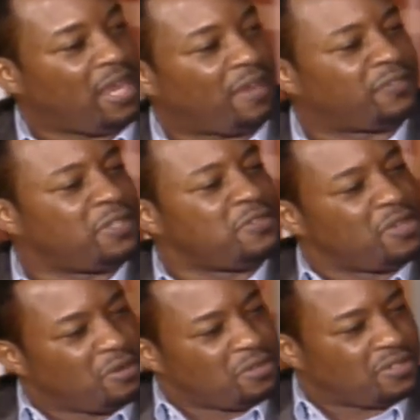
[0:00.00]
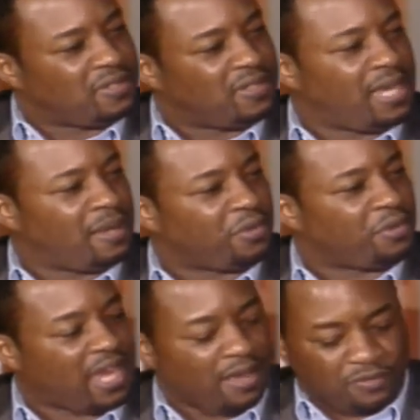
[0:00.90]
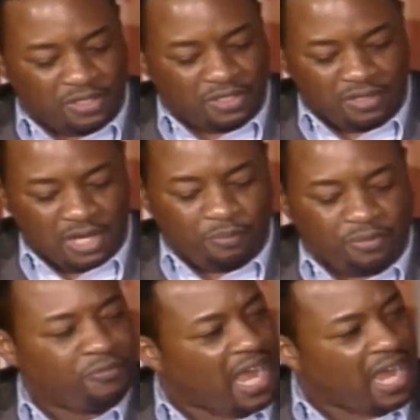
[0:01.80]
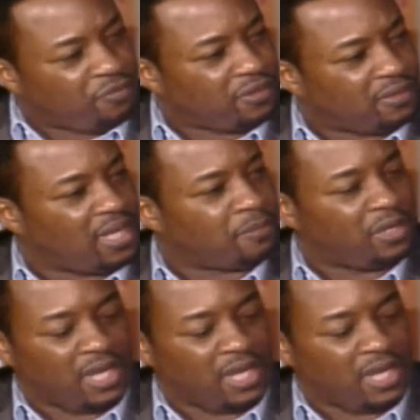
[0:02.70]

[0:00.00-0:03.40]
We have to nurture them. We have to provide for them.